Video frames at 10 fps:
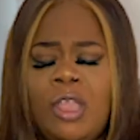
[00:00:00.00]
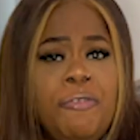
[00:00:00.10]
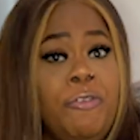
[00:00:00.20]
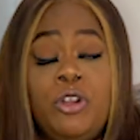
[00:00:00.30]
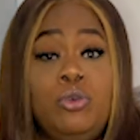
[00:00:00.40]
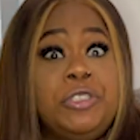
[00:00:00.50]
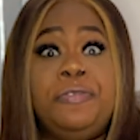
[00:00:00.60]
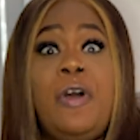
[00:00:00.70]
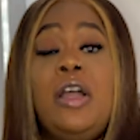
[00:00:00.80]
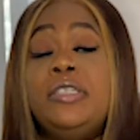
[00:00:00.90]
Front was
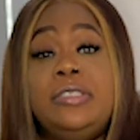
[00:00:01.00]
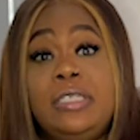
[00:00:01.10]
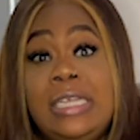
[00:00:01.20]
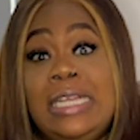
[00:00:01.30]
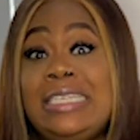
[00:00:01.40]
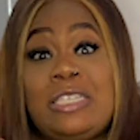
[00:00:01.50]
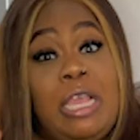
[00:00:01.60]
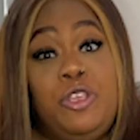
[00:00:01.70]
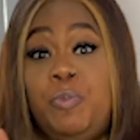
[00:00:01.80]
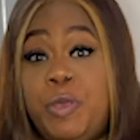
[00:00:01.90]
fucked. That's
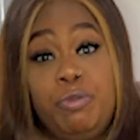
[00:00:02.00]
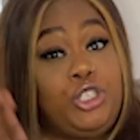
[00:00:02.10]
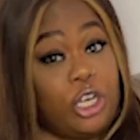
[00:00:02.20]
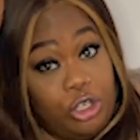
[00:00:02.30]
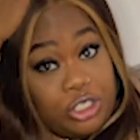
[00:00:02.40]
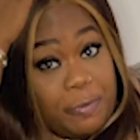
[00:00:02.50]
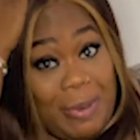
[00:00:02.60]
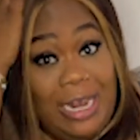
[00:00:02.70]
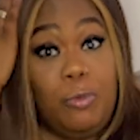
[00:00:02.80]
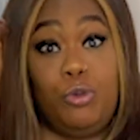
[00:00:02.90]
how you people should have gone to
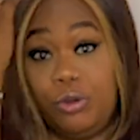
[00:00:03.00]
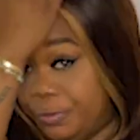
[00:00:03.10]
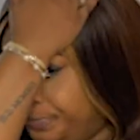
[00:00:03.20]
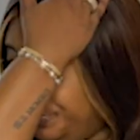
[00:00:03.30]
Bellamo.